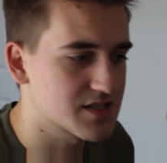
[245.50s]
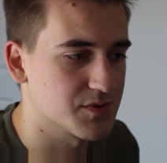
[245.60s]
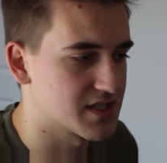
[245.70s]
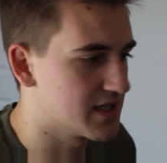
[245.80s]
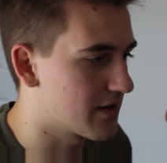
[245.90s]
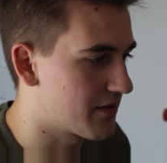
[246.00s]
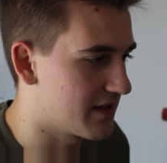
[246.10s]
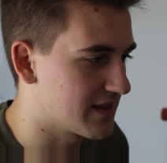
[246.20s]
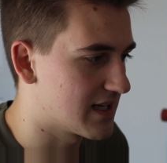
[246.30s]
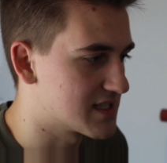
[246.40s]
this was
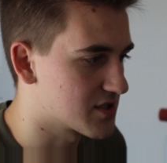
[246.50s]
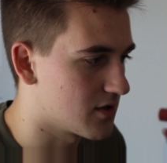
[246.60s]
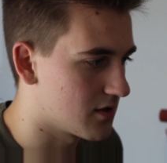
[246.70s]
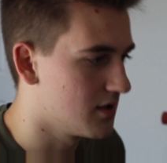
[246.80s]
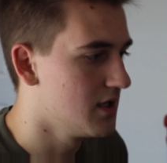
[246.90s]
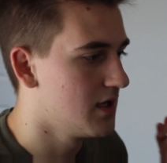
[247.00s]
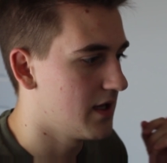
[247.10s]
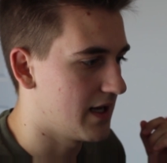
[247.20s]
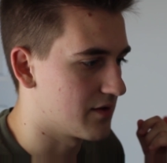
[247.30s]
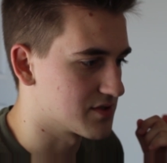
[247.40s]
another thing that I saw,
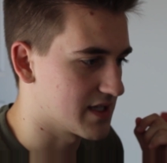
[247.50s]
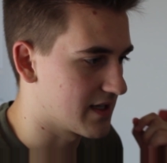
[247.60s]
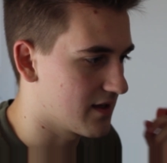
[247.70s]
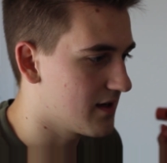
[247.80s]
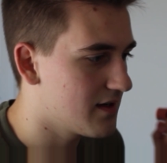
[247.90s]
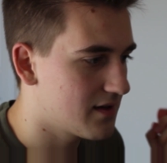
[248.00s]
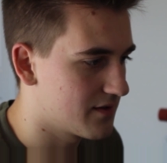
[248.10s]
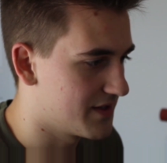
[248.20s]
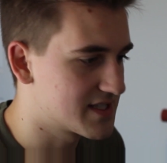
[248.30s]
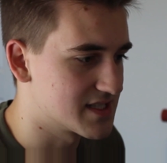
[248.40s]
and I was like,
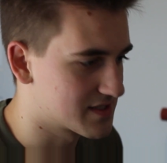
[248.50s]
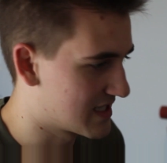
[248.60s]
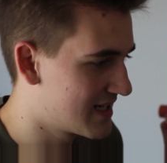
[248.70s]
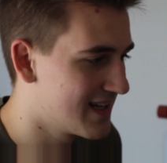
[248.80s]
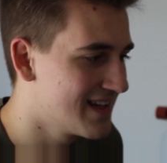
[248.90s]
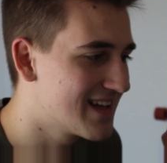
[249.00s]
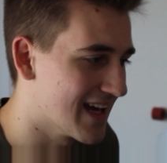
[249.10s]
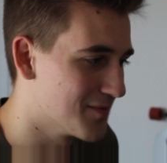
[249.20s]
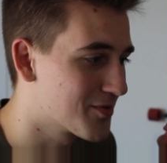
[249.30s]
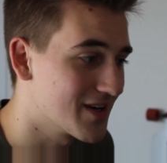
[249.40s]
oh, this is
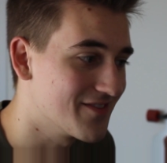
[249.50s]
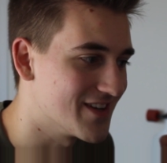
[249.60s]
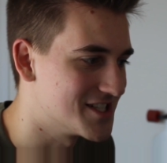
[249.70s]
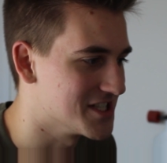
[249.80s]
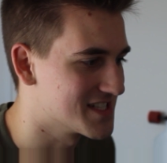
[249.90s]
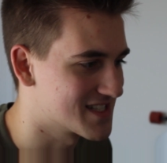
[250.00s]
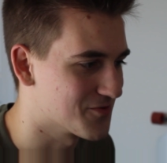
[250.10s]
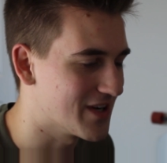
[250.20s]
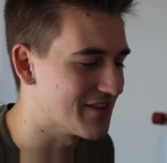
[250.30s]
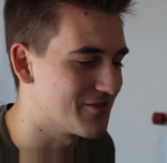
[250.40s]
getting pretty fishy. It says,